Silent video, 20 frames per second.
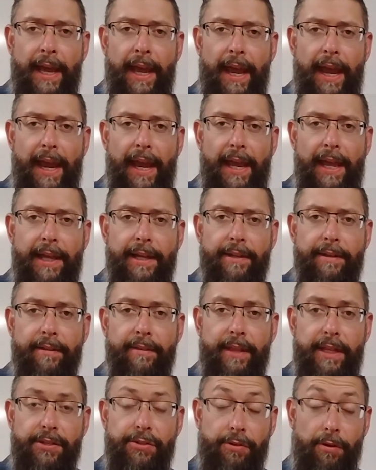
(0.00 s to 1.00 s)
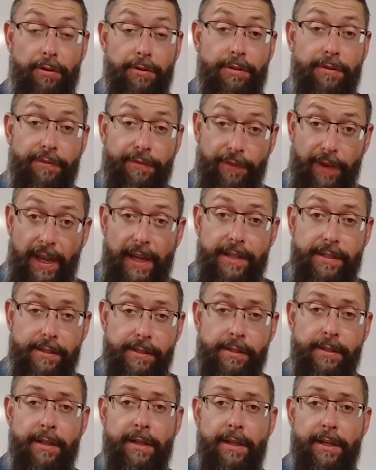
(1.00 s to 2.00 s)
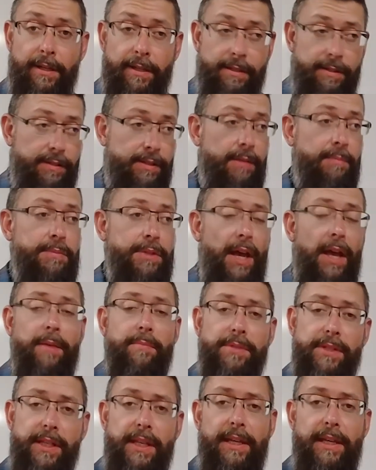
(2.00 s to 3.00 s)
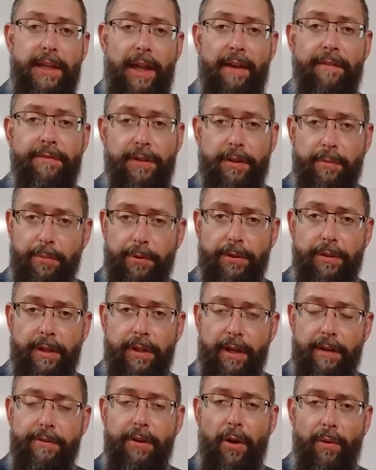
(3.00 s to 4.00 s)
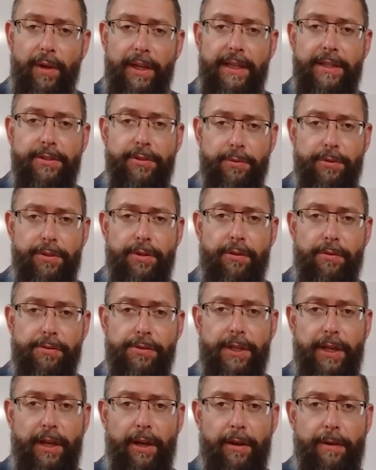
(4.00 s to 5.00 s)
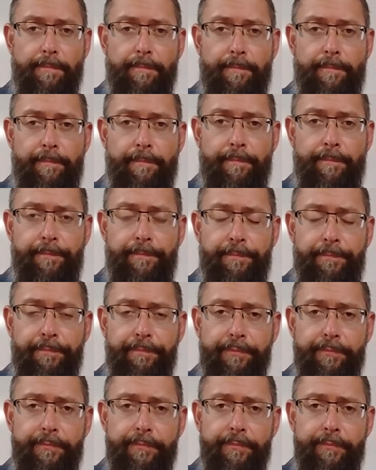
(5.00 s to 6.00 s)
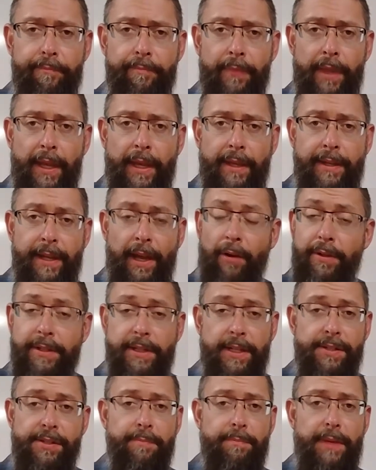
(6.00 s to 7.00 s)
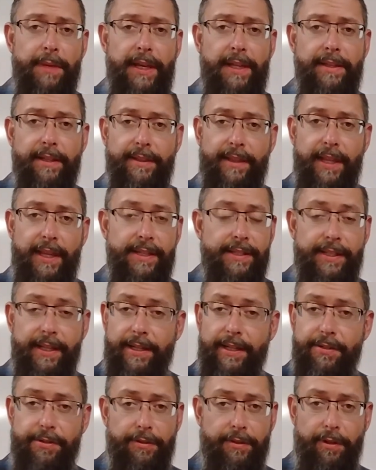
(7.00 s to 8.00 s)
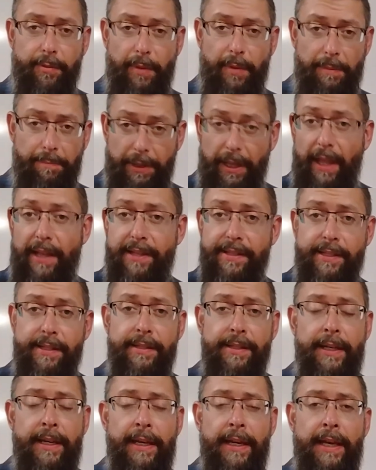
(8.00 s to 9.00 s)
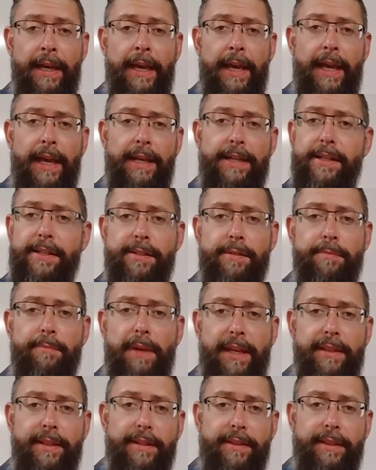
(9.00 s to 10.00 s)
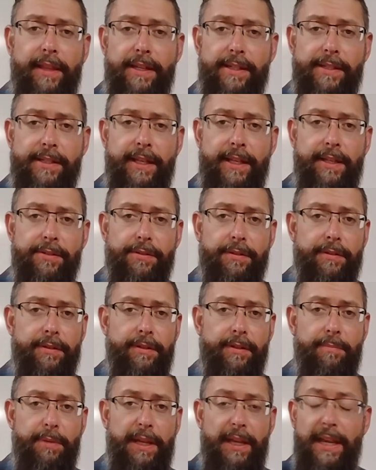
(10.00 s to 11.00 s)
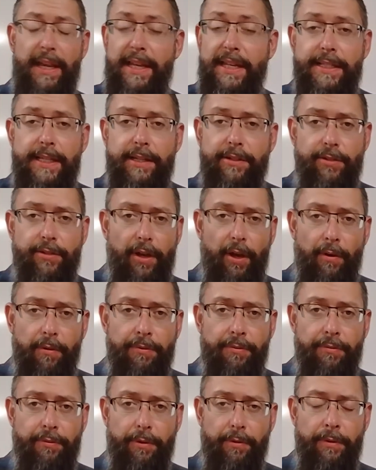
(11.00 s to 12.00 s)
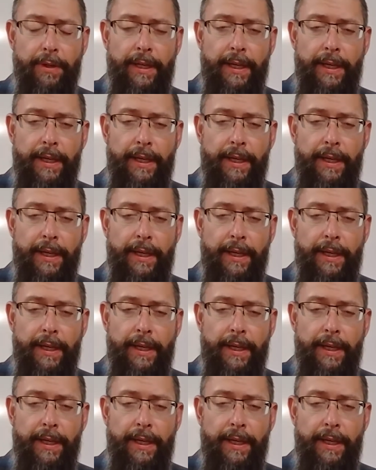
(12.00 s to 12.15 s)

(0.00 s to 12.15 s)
and they start to face sometimes the inevitable of going into a nursing home. Now, it doesn't mean that these things are going to be pleasant. It doesn't mean that these things are going to be easy to go through.